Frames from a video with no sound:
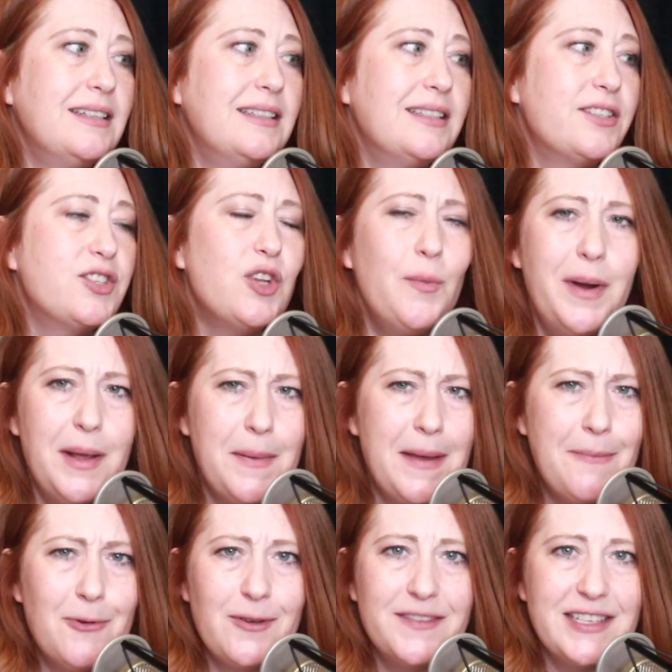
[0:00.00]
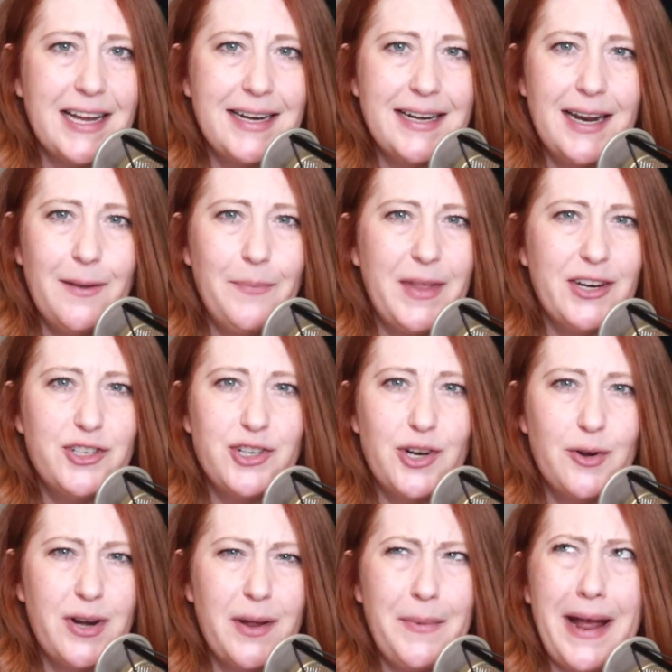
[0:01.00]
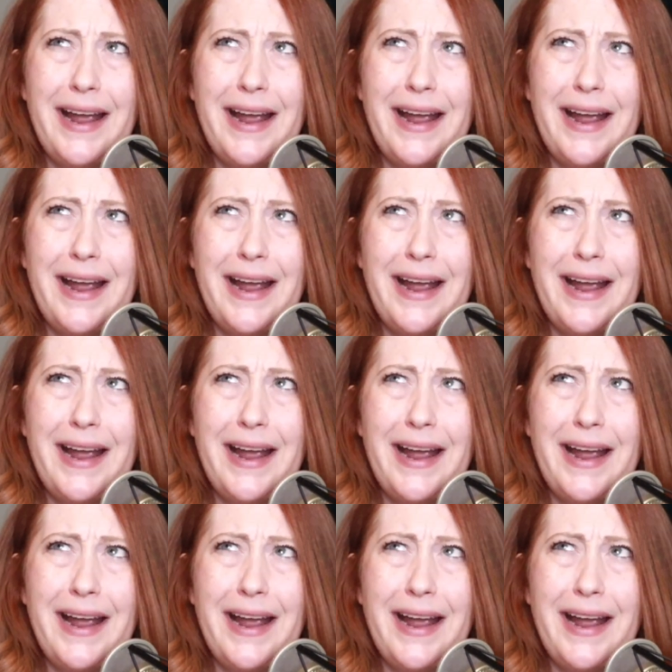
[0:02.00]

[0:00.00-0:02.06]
so many people have signed up. They showed up.